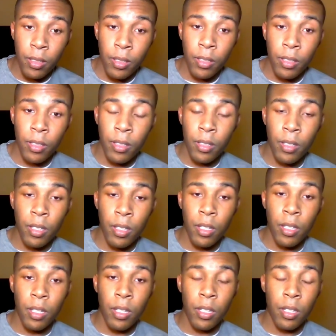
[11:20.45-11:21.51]

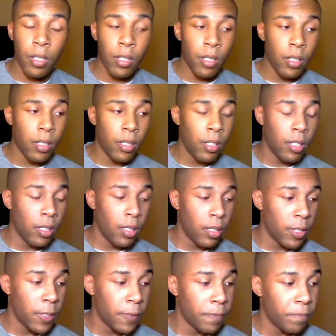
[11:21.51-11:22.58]

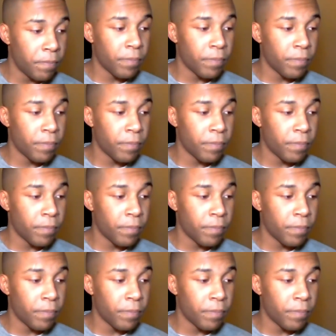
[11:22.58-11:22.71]
(no one is talking)